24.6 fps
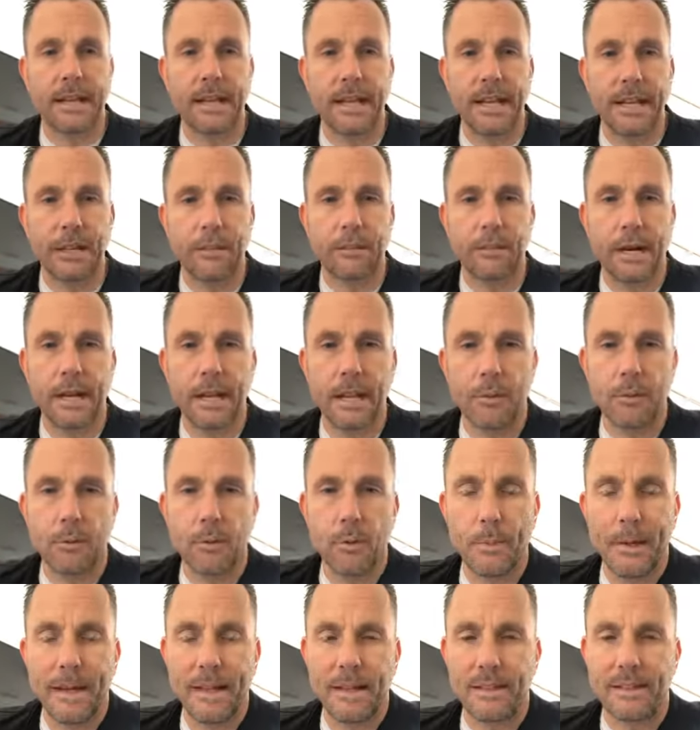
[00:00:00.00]
getting ready
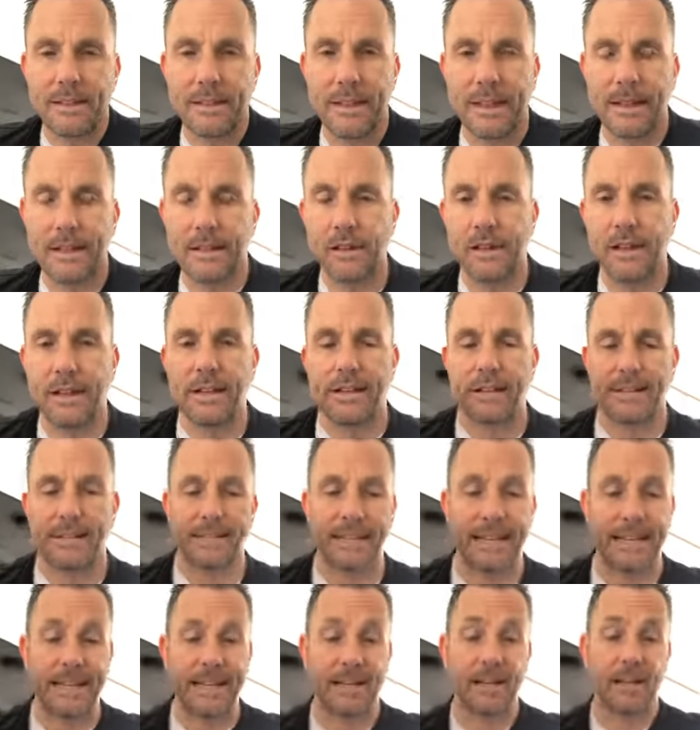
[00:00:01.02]
for my second,
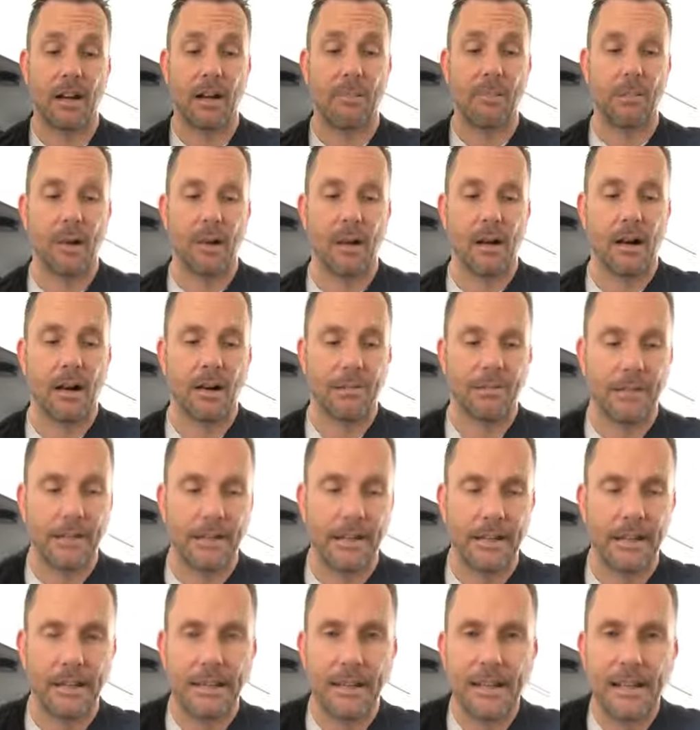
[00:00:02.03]
second cup of
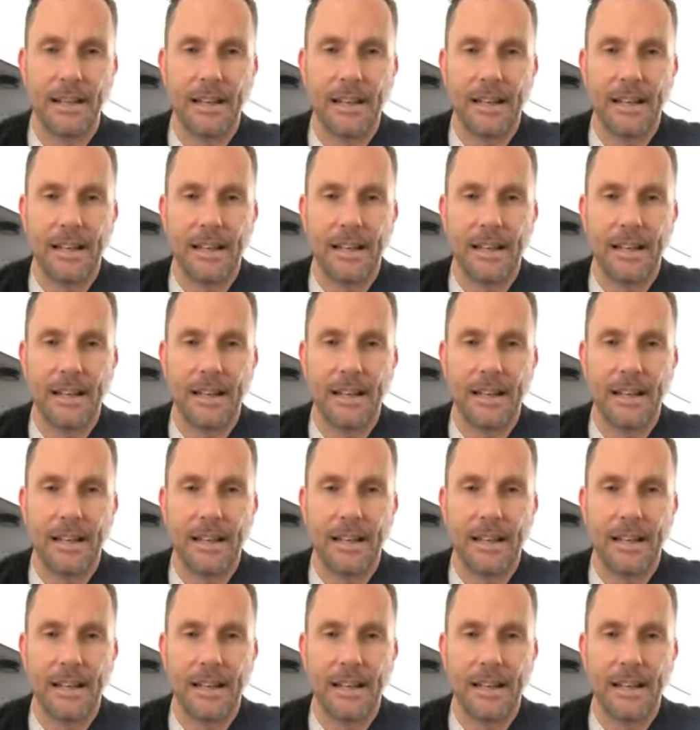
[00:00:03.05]
coffee.